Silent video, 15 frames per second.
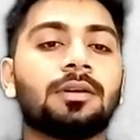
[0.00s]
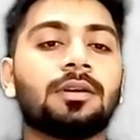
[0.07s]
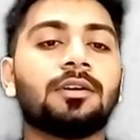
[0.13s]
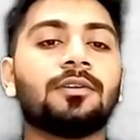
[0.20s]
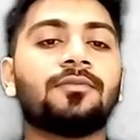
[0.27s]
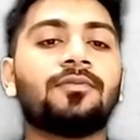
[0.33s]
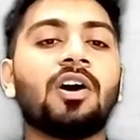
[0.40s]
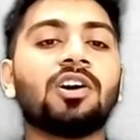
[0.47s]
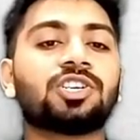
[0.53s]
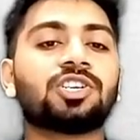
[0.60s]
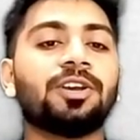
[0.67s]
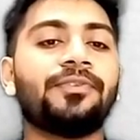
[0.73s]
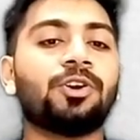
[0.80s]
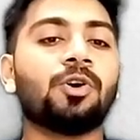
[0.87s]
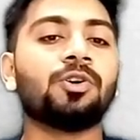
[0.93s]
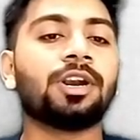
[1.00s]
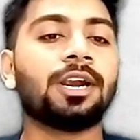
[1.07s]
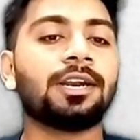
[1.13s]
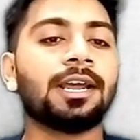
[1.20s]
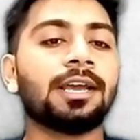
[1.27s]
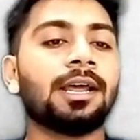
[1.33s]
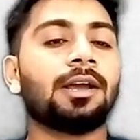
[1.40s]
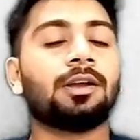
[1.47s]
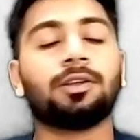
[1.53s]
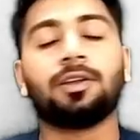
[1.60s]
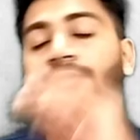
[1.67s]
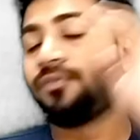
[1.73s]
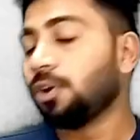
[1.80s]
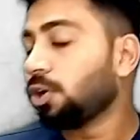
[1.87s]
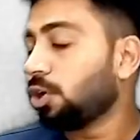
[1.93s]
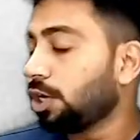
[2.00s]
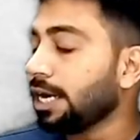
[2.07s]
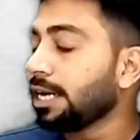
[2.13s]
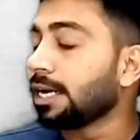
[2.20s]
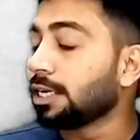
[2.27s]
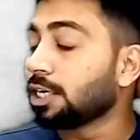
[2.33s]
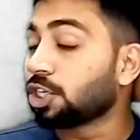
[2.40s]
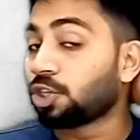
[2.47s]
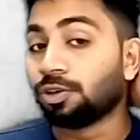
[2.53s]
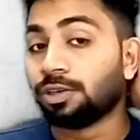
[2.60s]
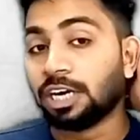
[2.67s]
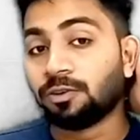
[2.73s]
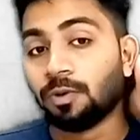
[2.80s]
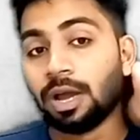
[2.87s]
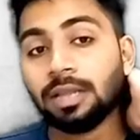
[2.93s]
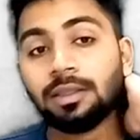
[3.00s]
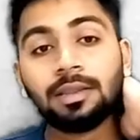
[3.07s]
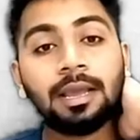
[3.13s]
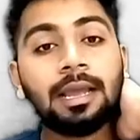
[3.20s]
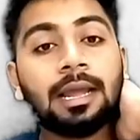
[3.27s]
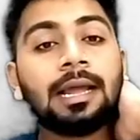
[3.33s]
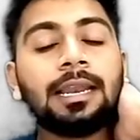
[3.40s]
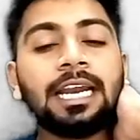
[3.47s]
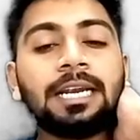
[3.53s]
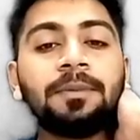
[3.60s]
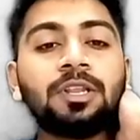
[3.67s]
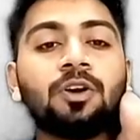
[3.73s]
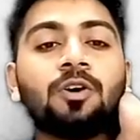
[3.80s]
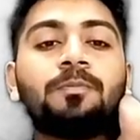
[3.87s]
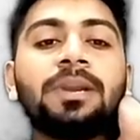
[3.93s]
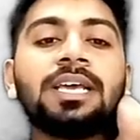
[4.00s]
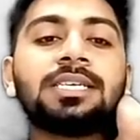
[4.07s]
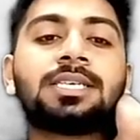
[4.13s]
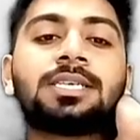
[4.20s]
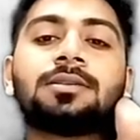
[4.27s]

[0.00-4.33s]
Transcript: First, if you didn't understand that one, let me know please.